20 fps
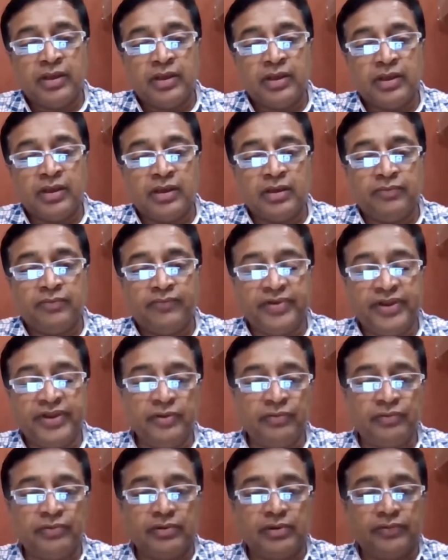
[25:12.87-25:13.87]

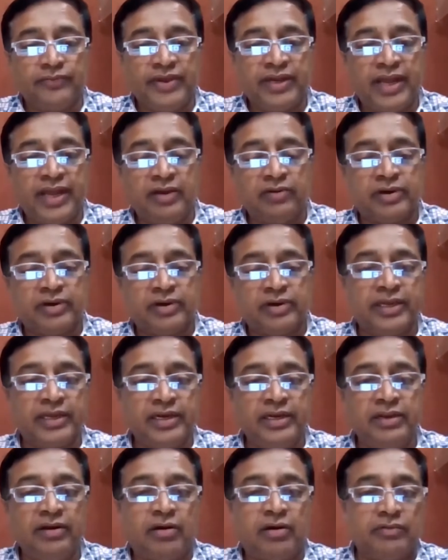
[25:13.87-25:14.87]
when I have
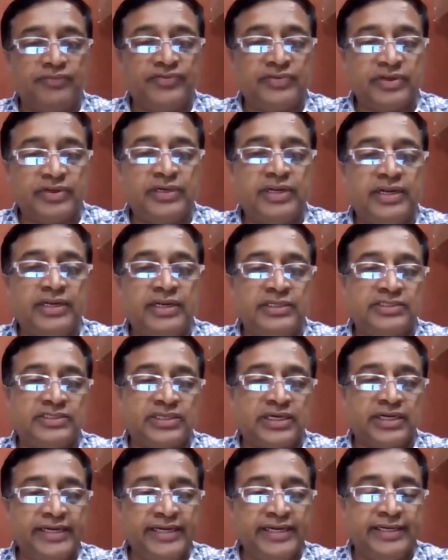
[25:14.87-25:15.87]
clearly observed and
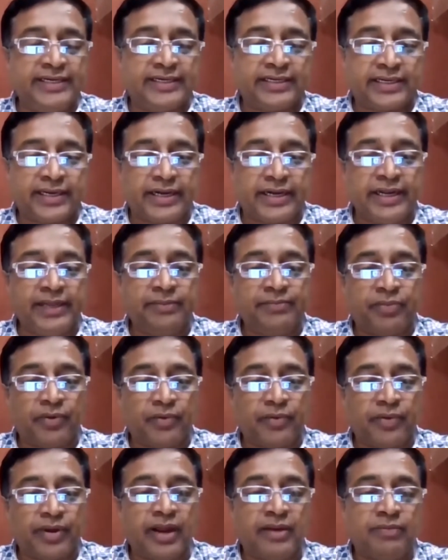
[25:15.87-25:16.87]
studied their training
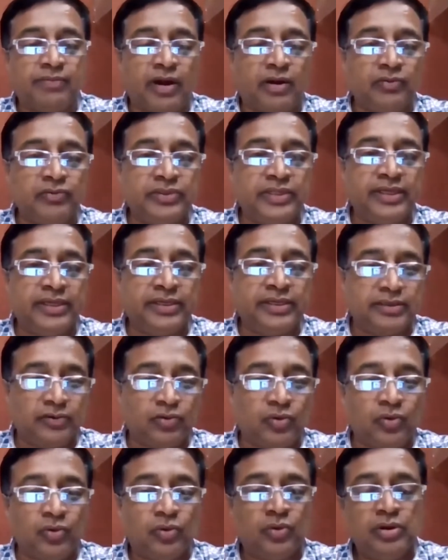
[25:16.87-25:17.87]
program, how they
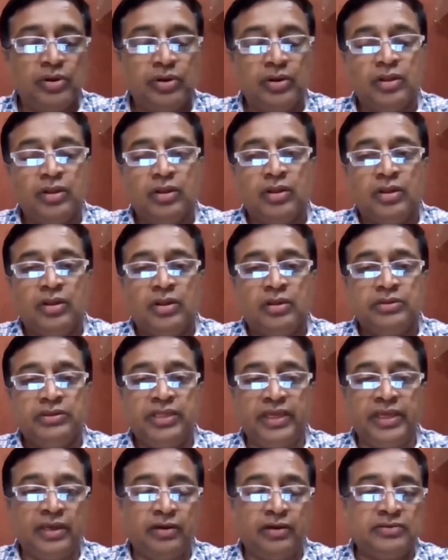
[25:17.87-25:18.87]
go,
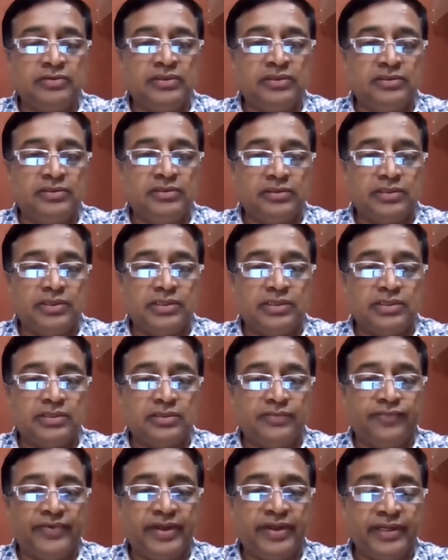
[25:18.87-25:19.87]
they have a
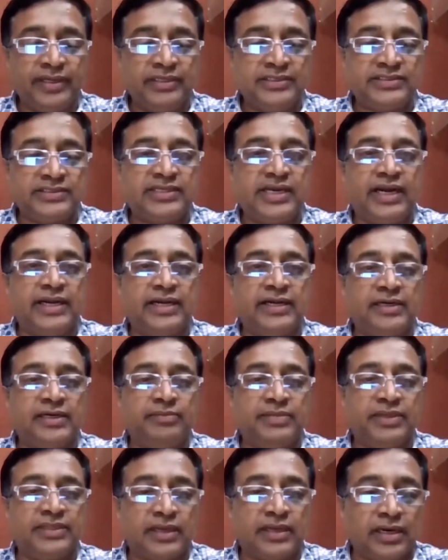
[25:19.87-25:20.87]
very
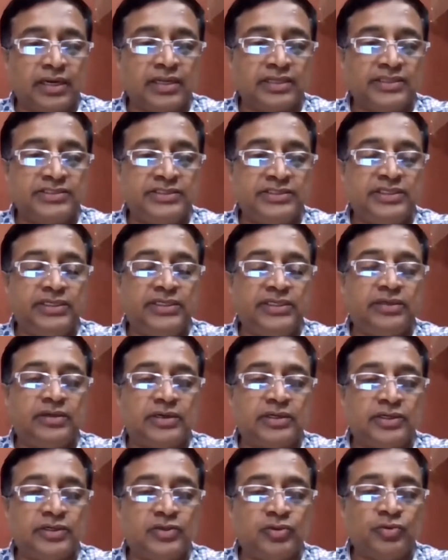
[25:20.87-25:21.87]
standard methodology
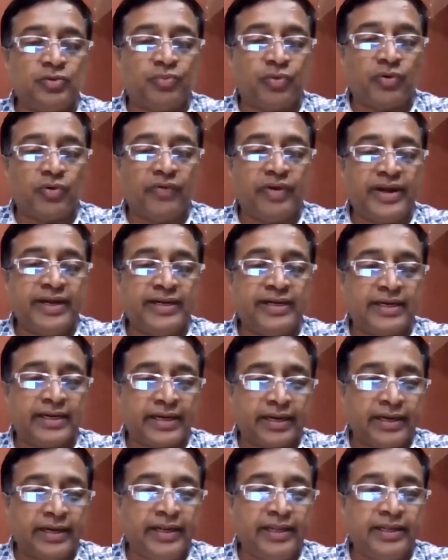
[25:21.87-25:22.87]
in order to provide
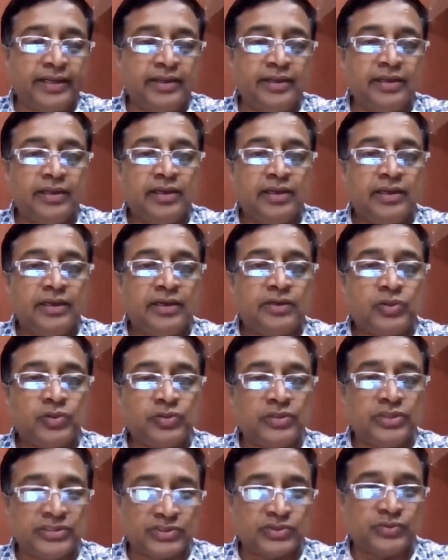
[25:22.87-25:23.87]
the training
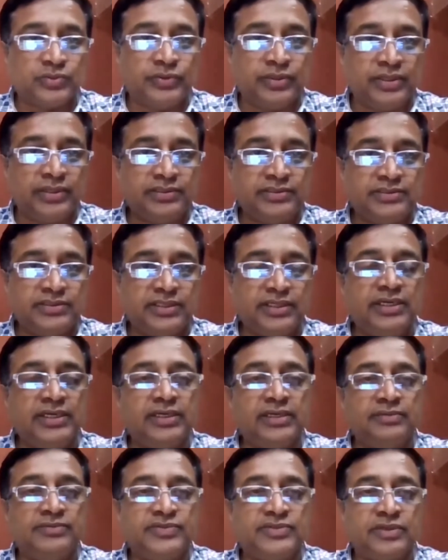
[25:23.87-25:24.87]
to the students
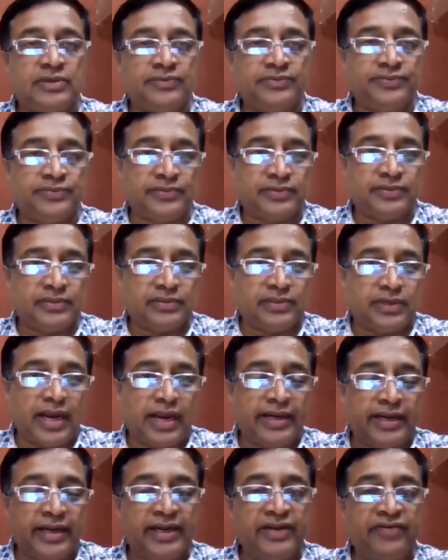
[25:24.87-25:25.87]
in terms of
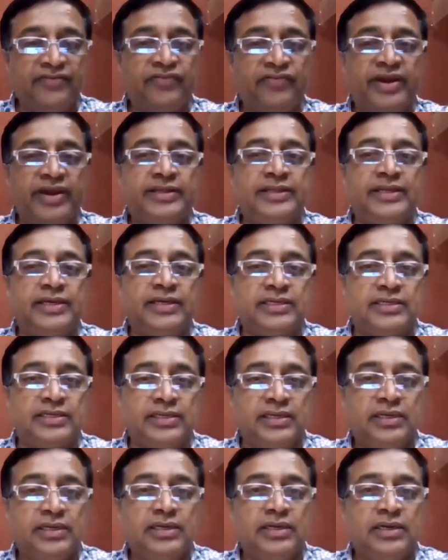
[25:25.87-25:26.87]
identifying their
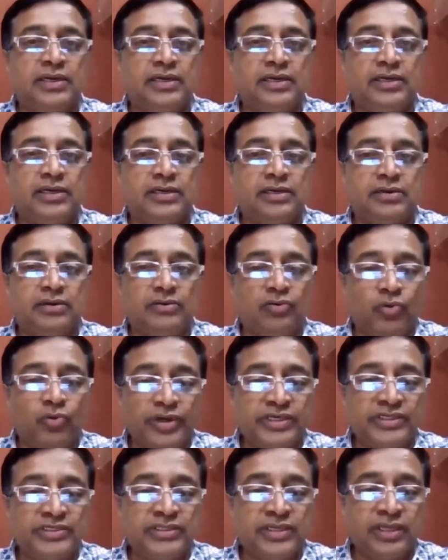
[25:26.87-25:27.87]

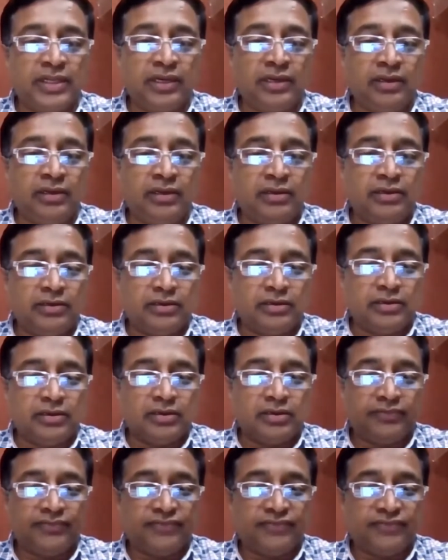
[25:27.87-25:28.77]
original